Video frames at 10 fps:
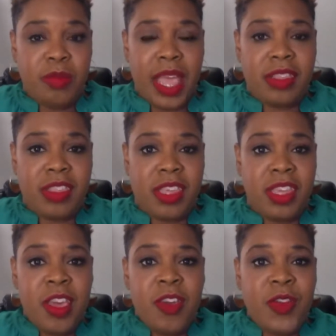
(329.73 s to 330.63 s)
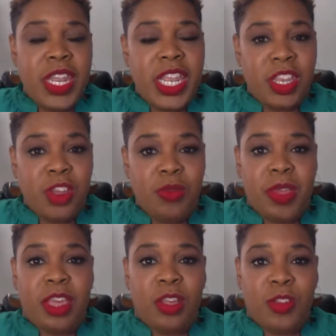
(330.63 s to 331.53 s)
that's the feeding tube
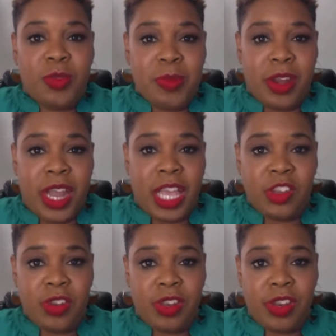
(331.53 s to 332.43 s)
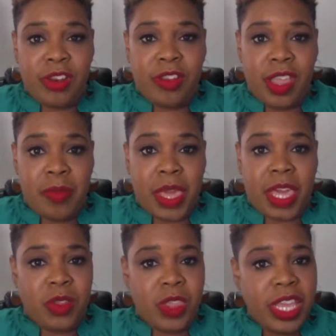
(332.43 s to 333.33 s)
that goes from your nostril to your stomach,
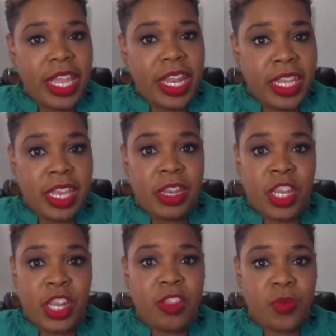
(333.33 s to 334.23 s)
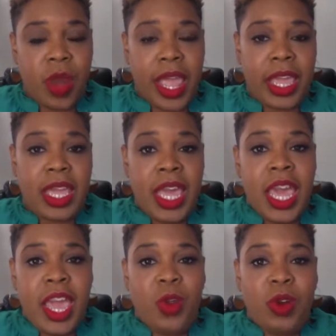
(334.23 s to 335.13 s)
and get it just right
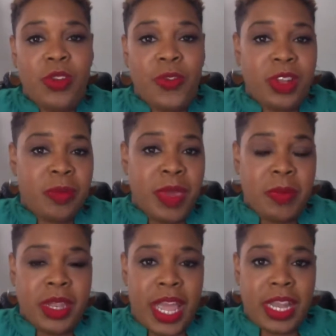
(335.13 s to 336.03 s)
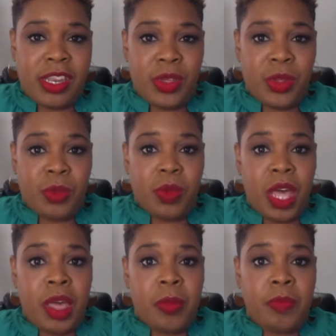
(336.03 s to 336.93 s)
in order for the baby not to
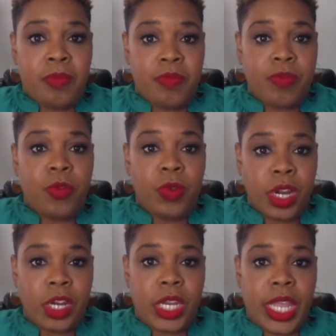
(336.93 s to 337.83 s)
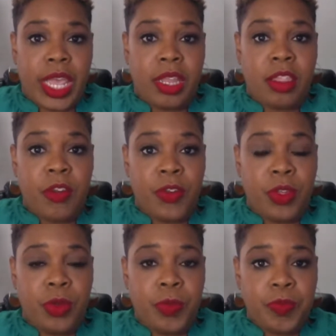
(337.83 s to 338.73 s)
regurgitate their
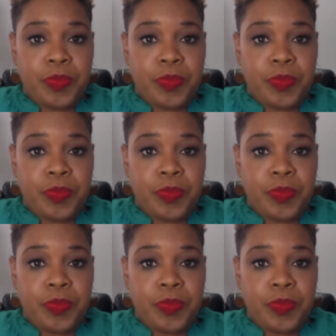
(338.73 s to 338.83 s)
food.